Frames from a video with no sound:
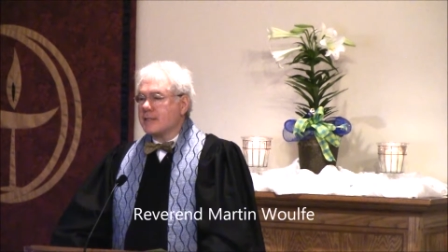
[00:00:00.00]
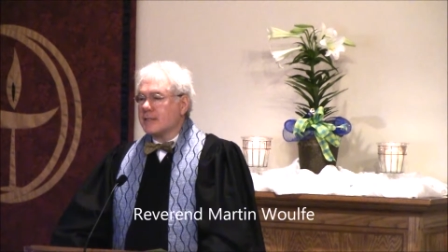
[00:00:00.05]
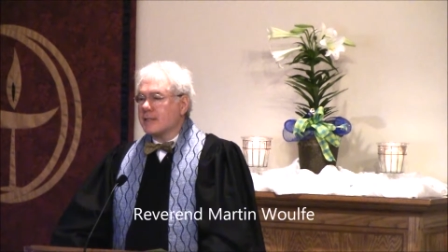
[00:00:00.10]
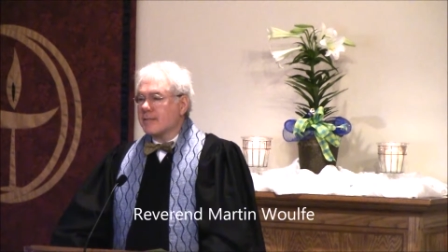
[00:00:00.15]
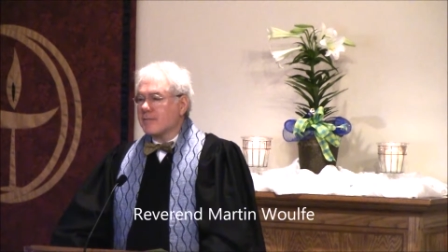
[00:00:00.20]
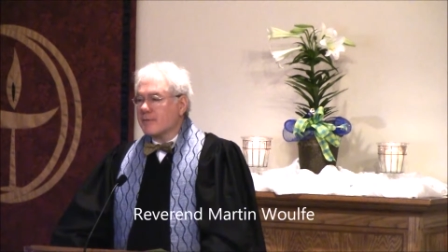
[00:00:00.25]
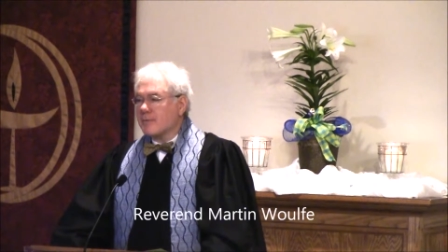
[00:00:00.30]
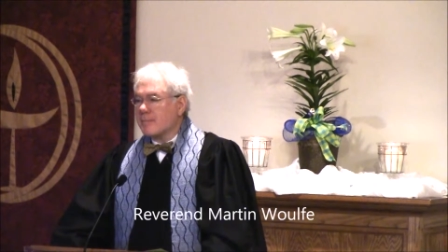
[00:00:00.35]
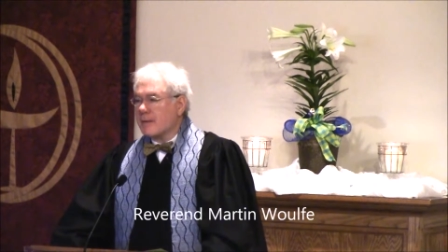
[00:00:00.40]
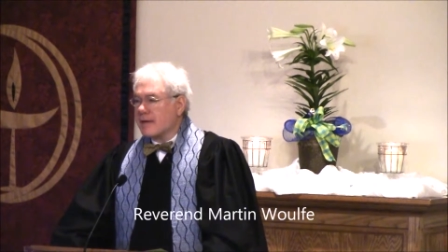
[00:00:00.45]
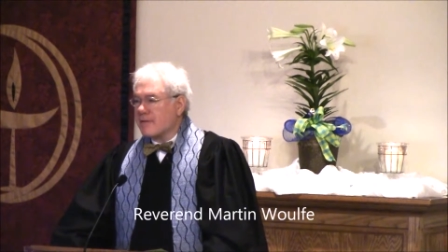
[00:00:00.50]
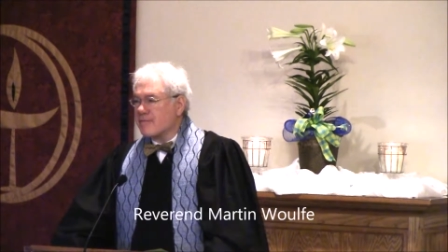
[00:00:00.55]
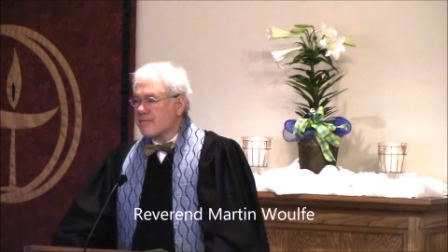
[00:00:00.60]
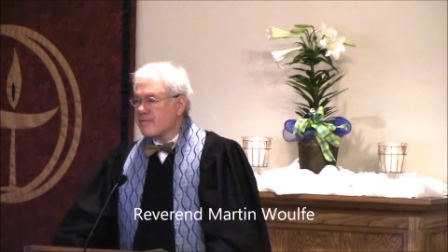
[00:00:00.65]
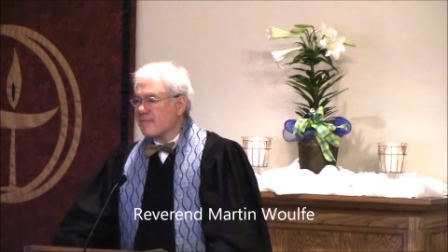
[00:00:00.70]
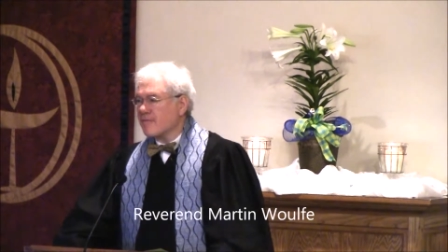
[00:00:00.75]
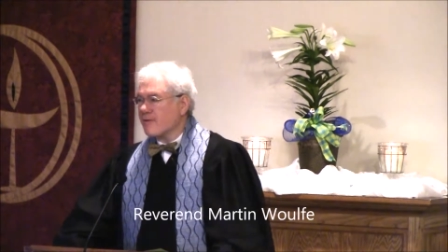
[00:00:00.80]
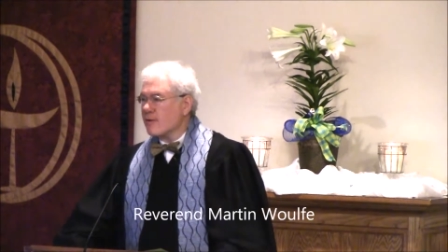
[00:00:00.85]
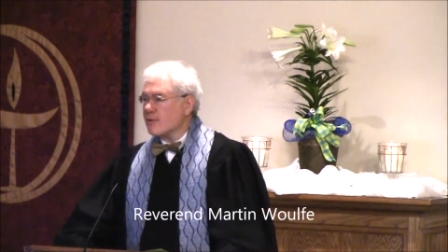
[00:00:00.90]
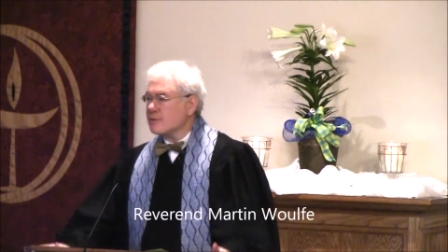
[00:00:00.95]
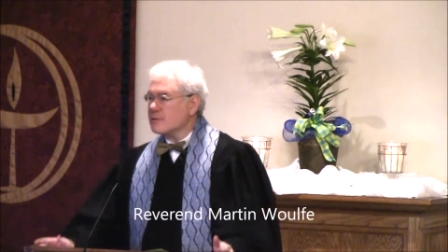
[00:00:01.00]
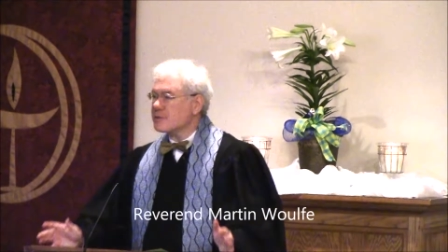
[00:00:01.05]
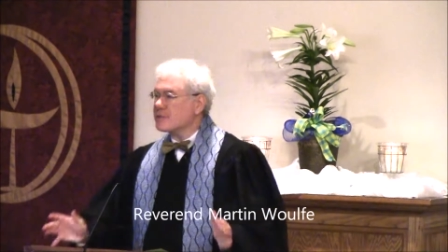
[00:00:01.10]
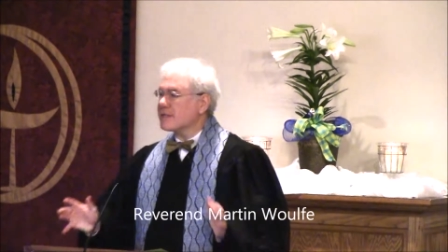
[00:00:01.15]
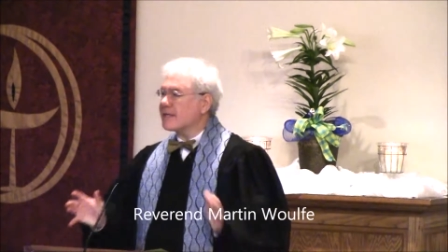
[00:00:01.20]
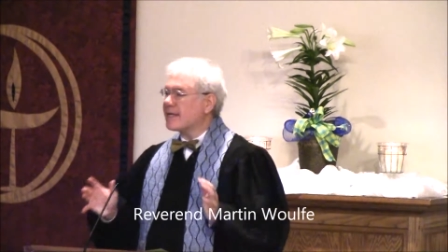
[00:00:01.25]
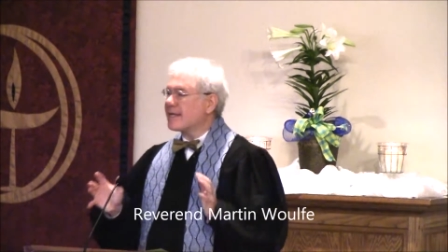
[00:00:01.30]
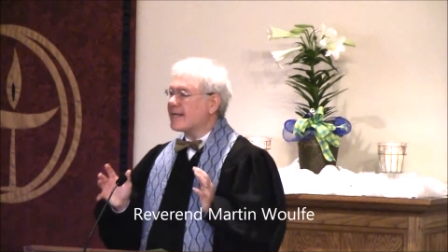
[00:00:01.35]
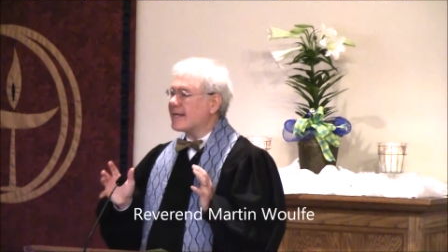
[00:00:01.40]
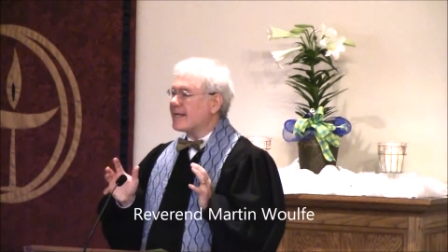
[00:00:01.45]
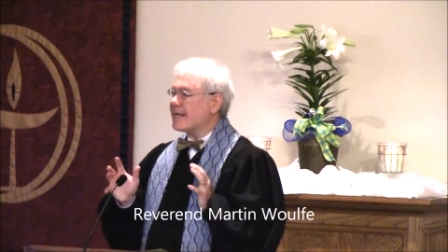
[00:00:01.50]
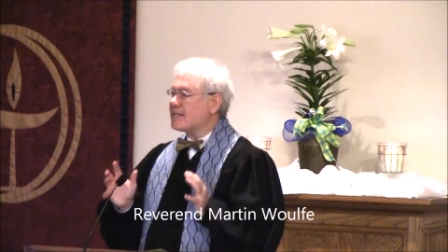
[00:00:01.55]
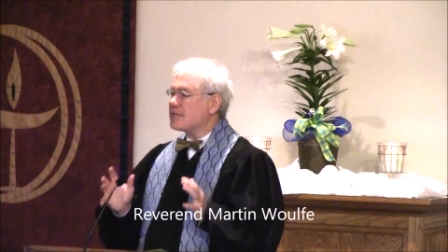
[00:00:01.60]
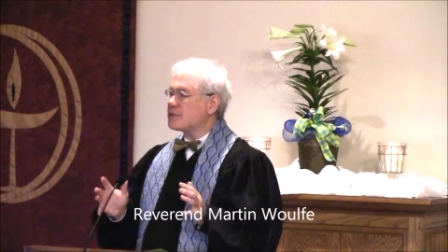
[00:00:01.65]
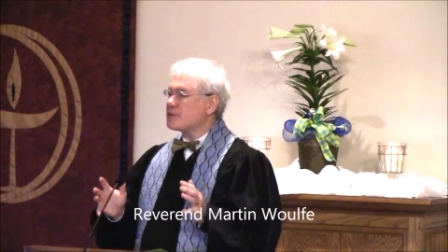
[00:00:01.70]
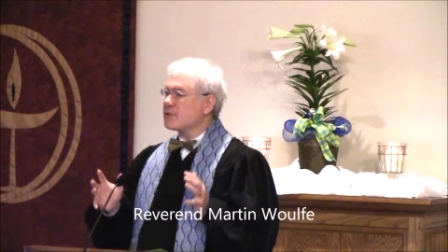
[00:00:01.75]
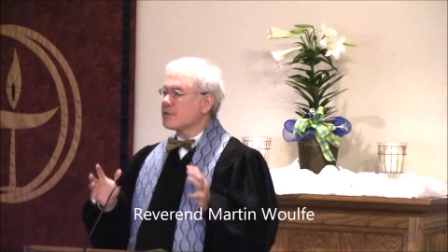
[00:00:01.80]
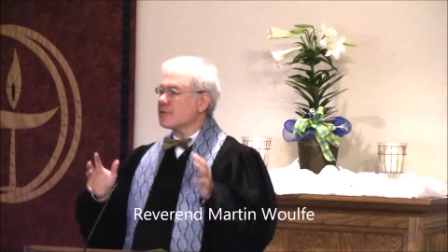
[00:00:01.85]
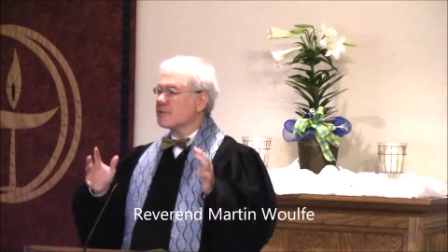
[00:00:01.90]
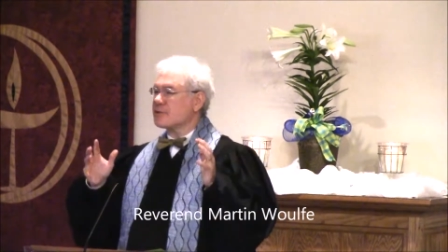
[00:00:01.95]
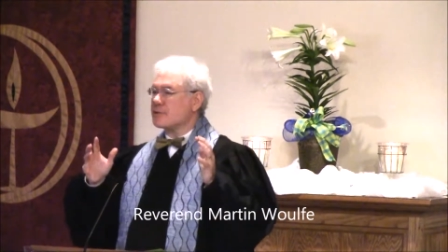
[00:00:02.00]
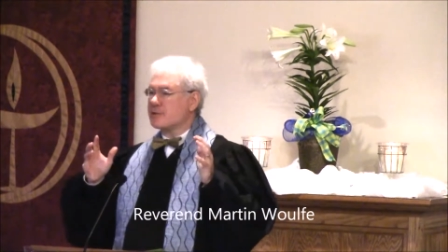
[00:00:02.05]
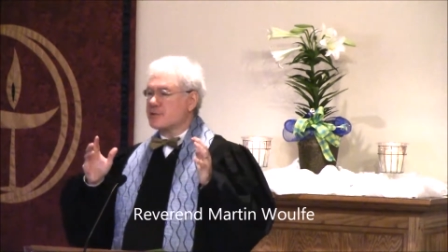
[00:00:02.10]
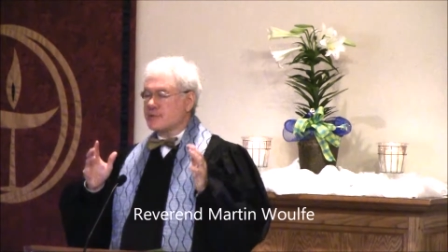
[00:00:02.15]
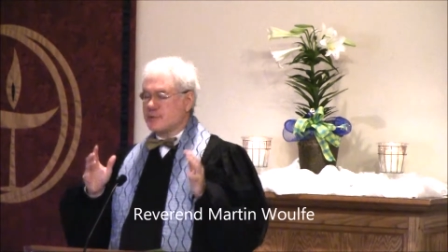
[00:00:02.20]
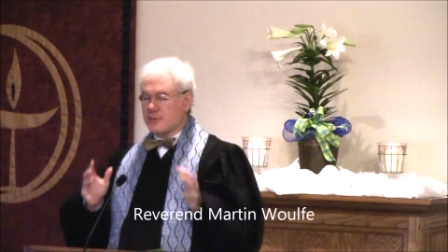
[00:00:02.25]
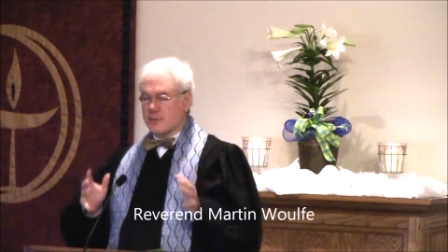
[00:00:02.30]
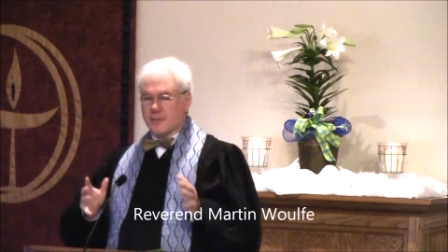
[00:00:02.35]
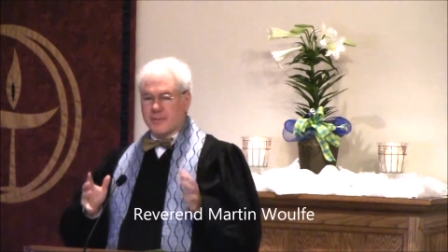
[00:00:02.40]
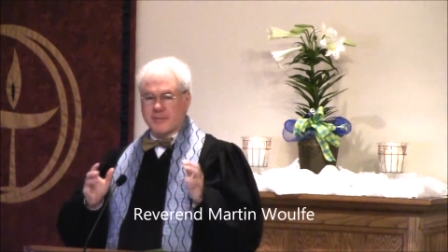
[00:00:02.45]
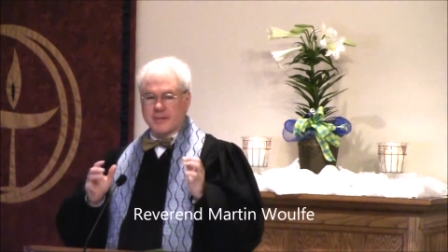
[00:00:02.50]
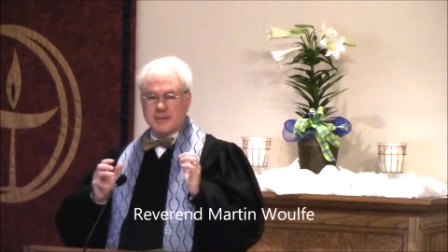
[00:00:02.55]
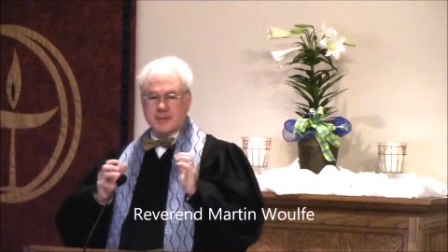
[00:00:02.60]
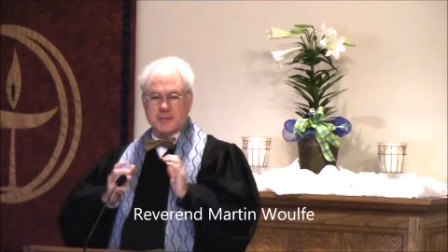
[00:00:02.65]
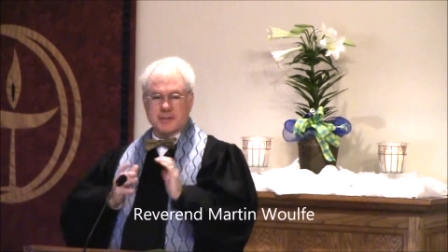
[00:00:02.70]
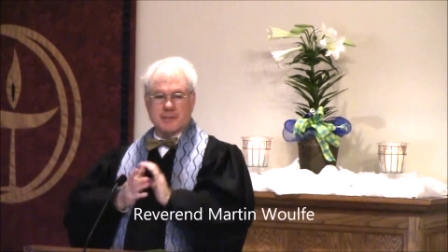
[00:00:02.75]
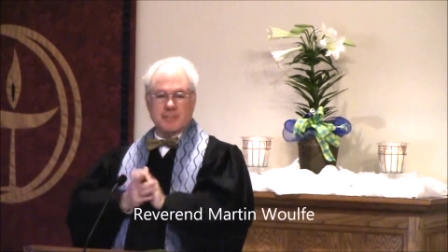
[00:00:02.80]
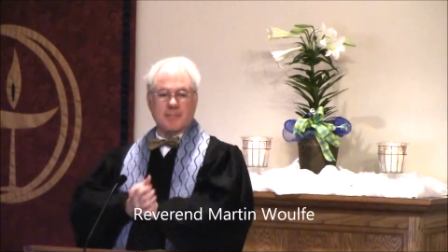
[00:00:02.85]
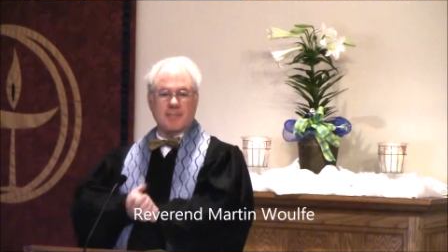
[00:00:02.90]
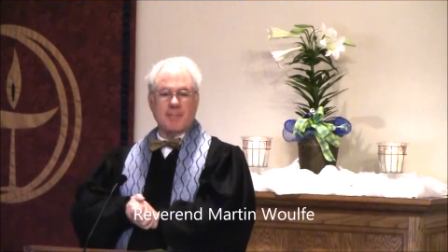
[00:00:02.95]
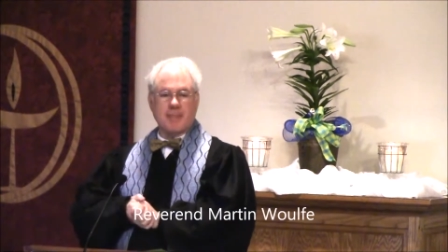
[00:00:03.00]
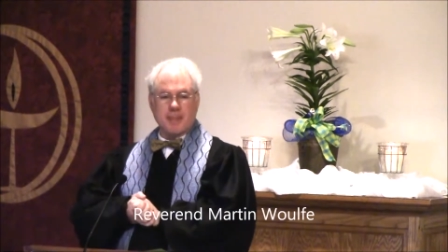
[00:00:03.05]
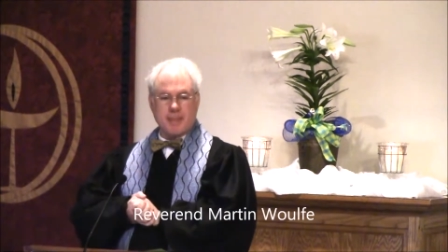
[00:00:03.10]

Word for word: delivered my first Easter service.